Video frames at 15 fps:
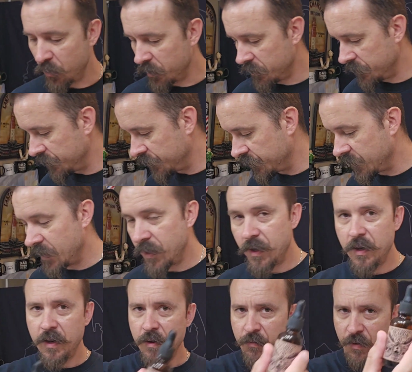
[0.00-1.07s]
oil.
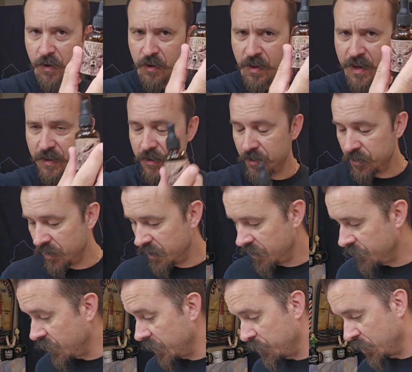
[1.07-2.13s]
Very lightly
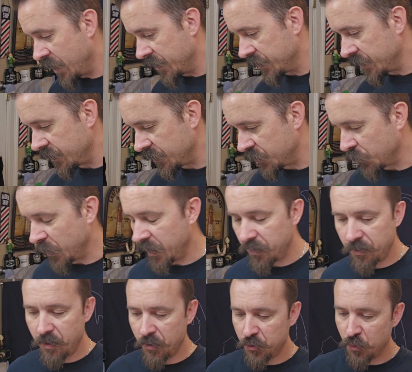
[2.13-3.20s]
scented, very pleasant,
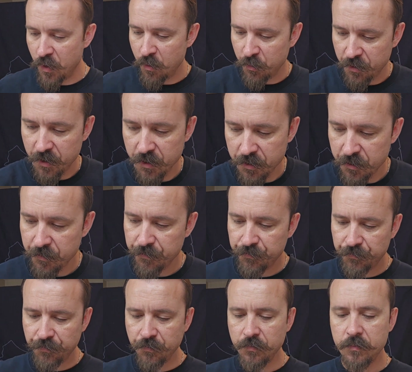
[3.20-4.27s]
sweet, goes well with this.
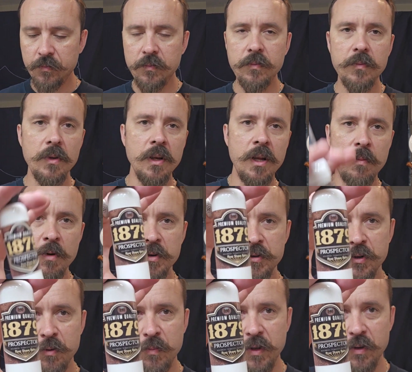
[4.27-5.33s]
And I'm
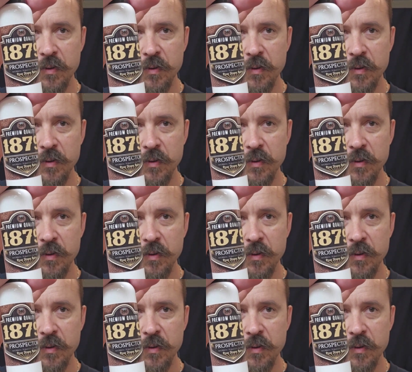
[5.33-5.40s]
also gonna be